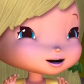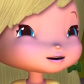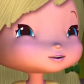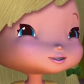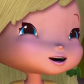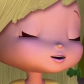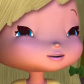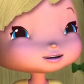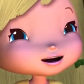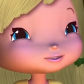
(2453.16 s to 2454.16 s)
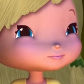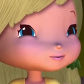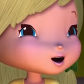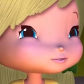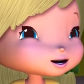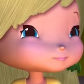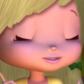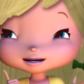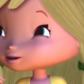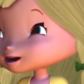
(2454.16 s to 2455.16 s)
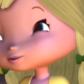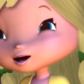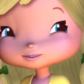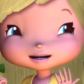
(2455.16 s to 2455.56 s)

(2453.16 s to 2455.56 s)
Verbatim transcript: And after that, we can spruce up the town